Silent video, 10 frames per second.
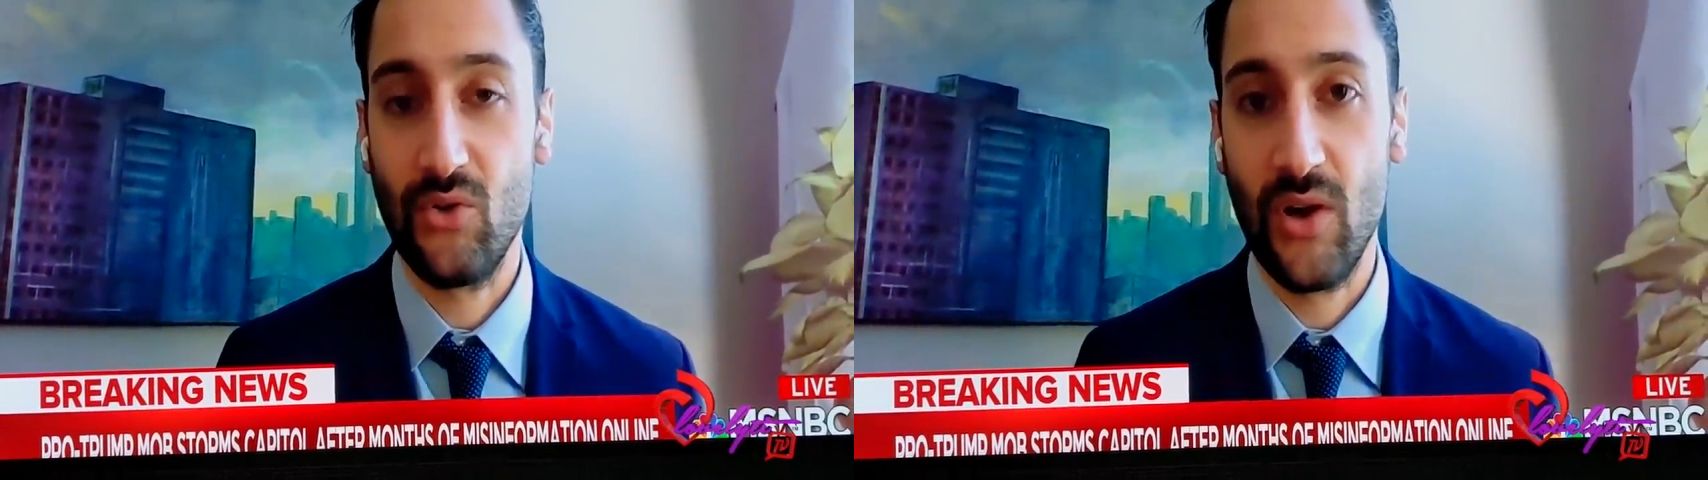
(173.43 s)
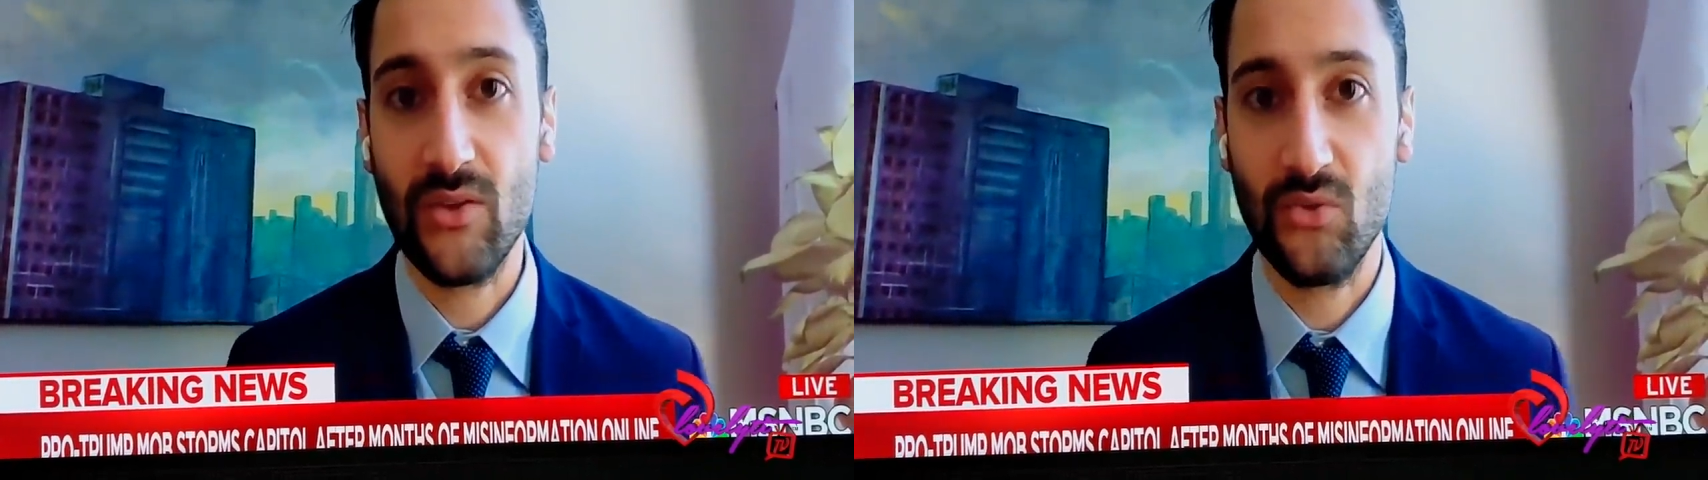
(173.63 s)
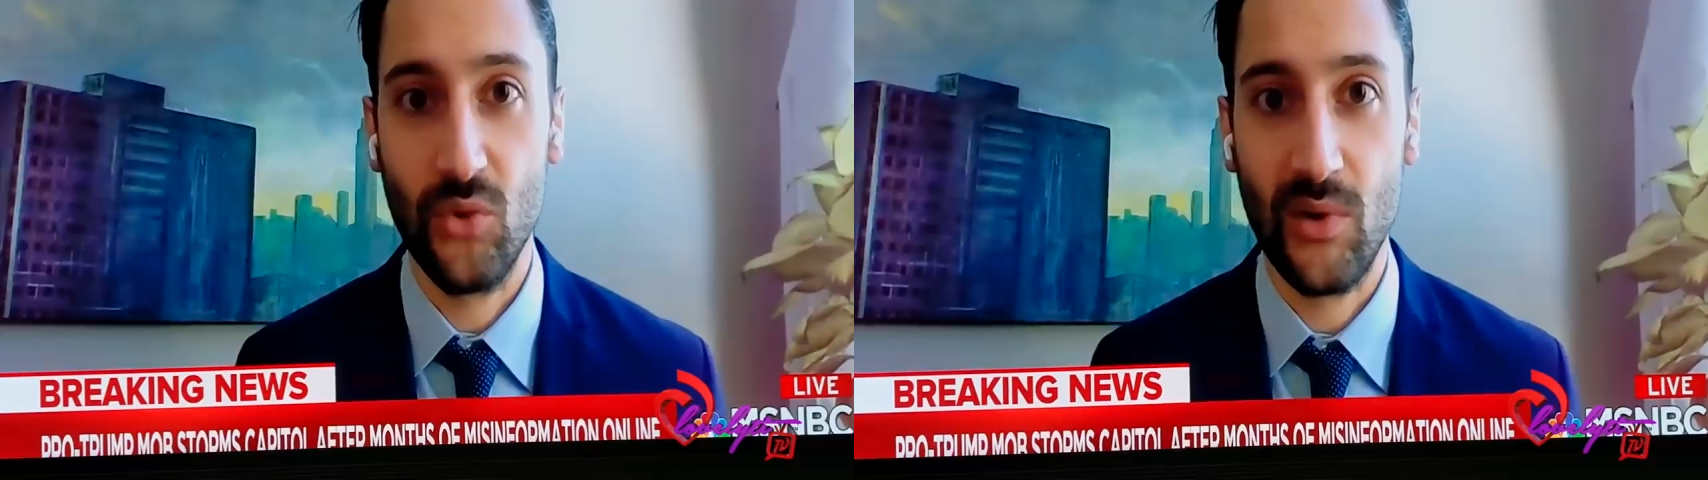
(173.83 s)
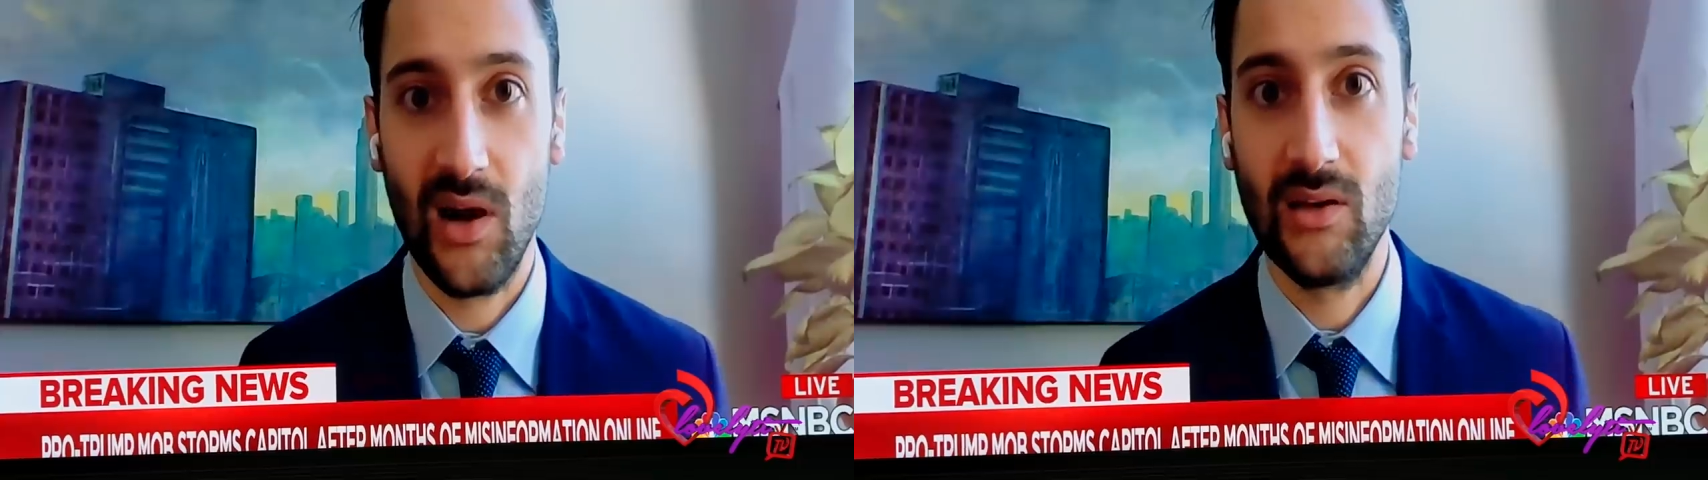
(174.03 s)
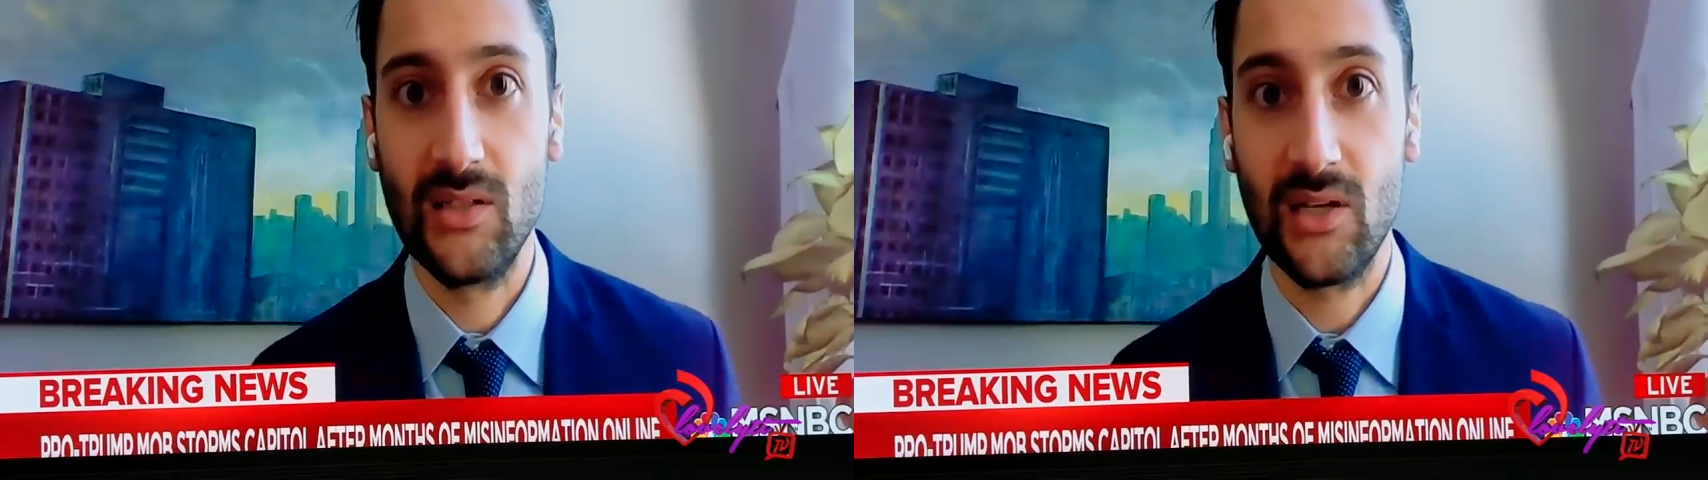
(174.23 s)
cross the
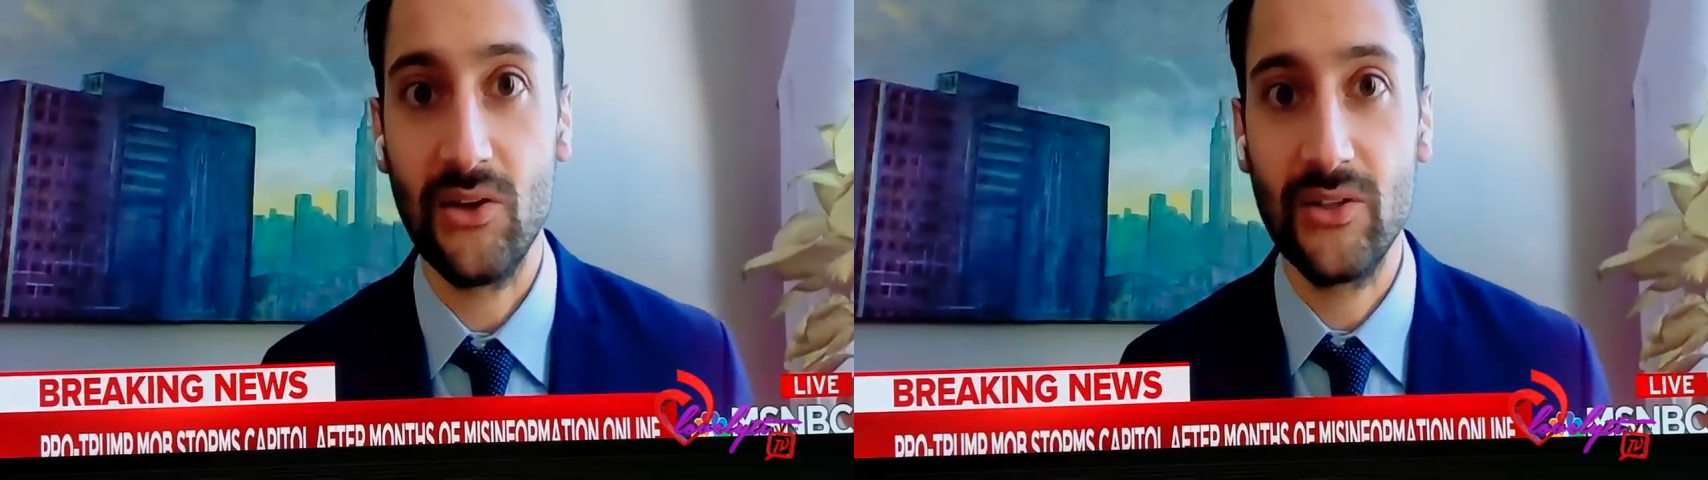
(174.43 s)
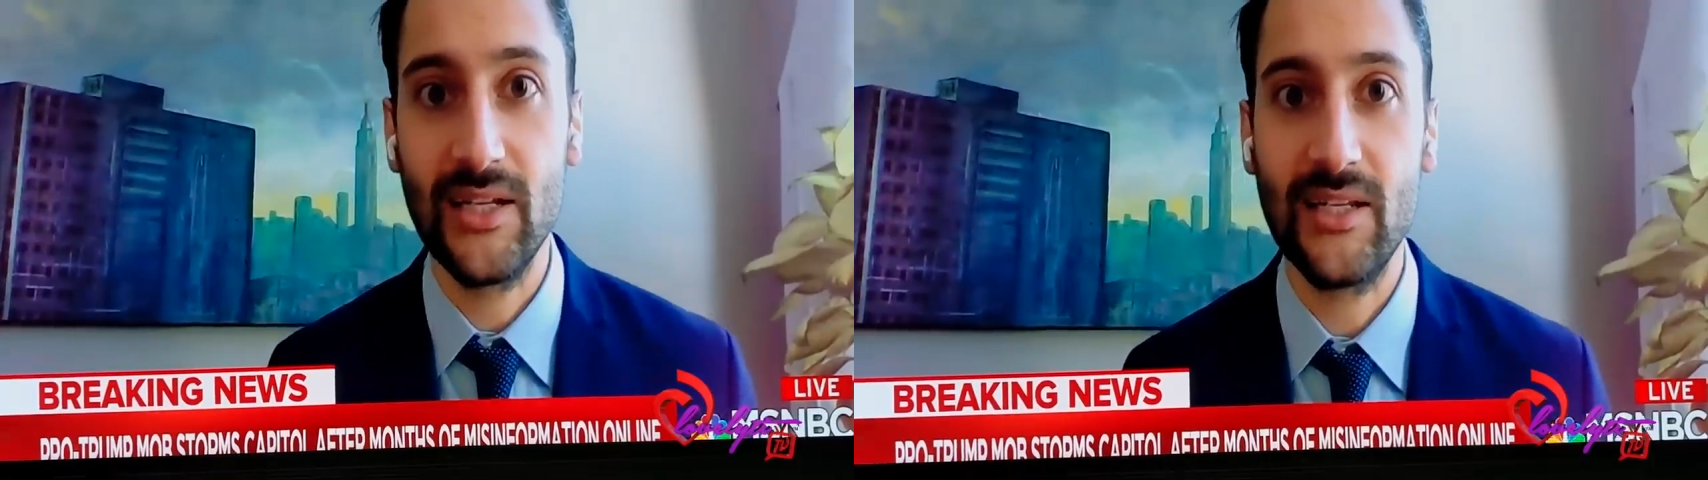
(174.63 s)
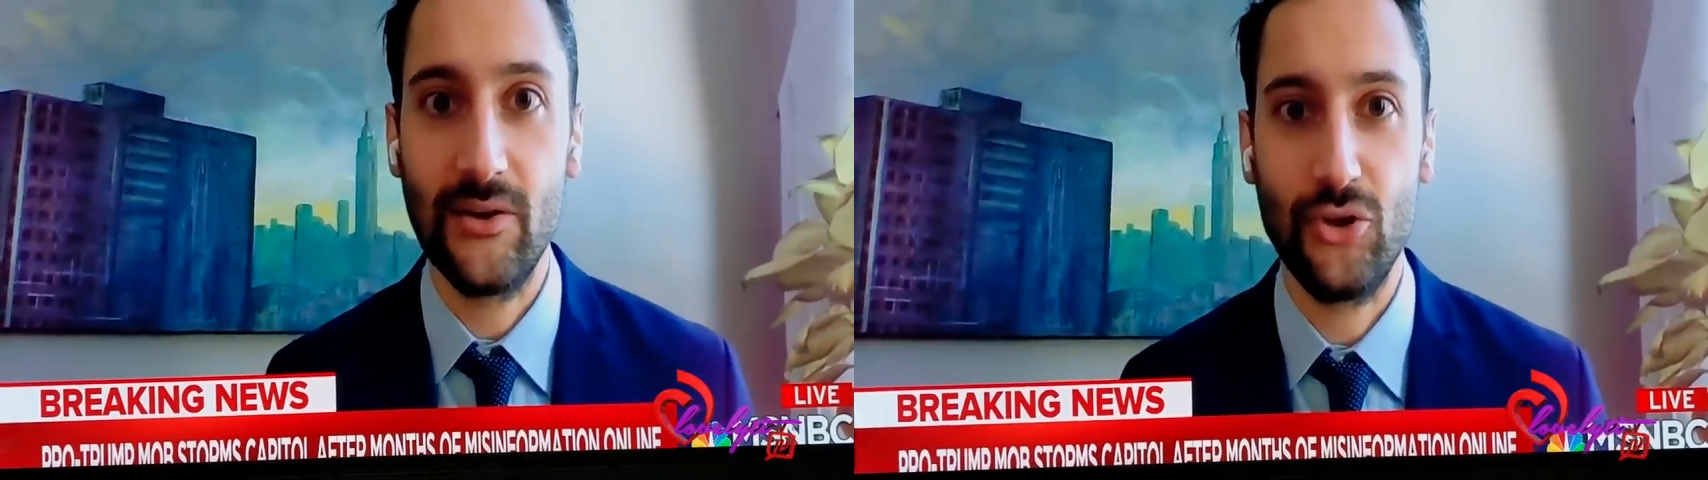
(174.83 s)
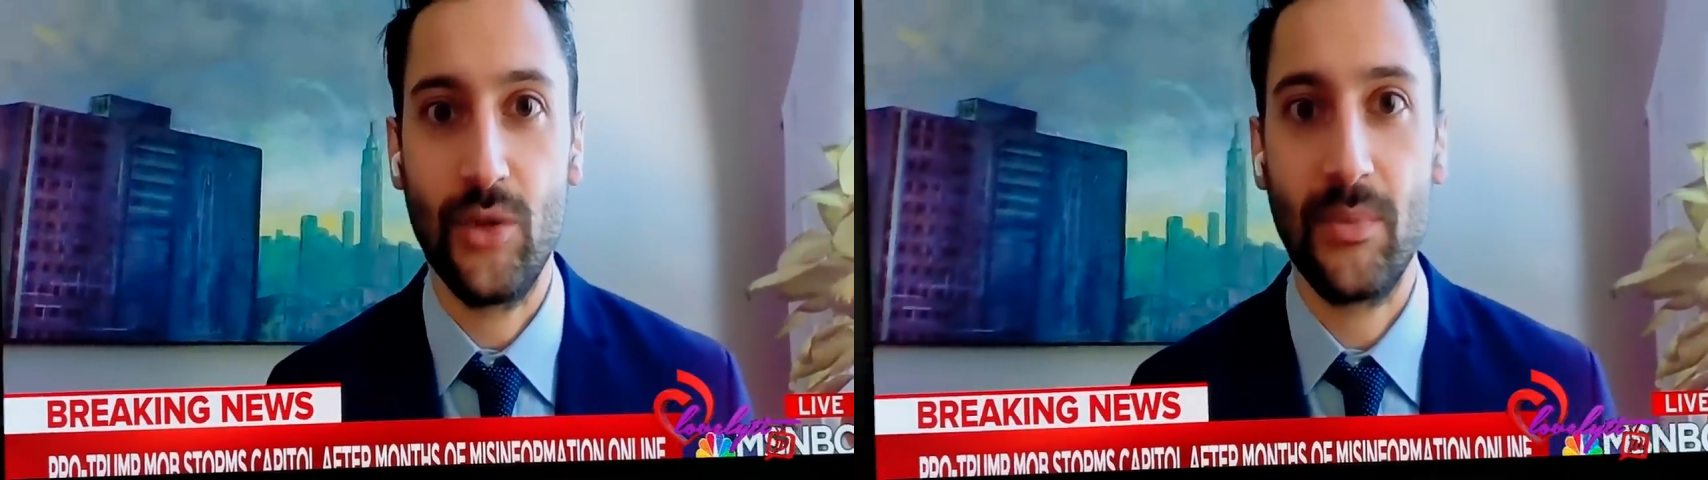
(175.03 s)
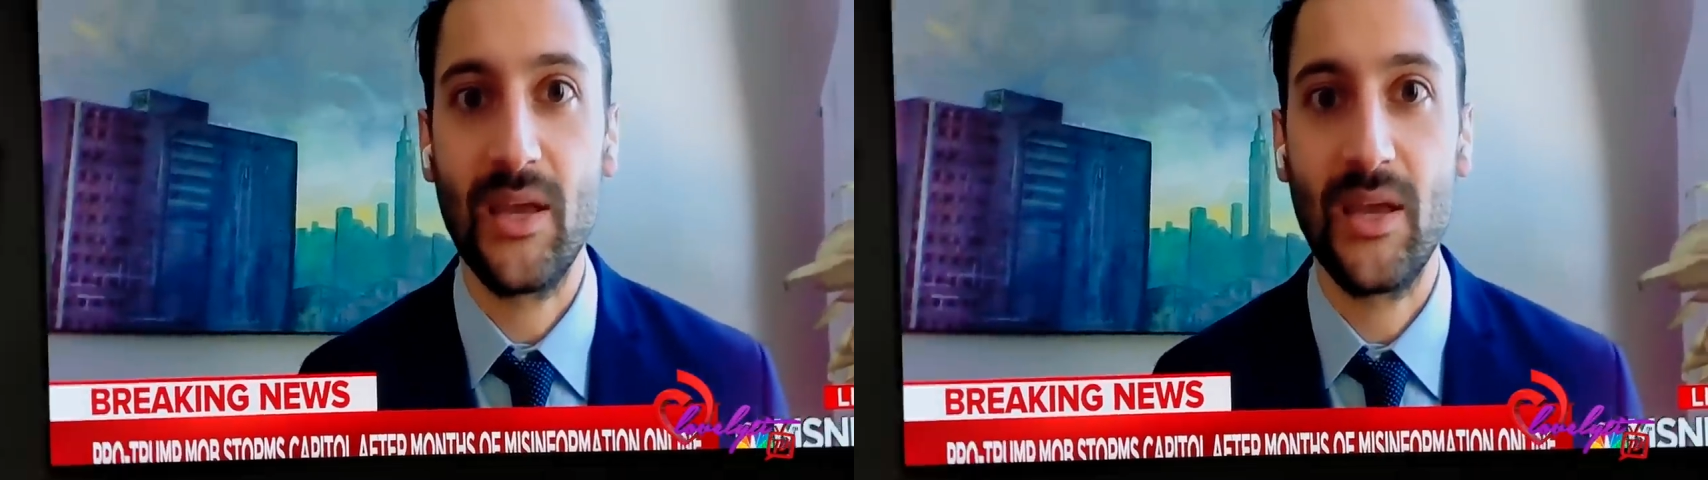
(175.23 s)
Rubicon, declare a dictatorship,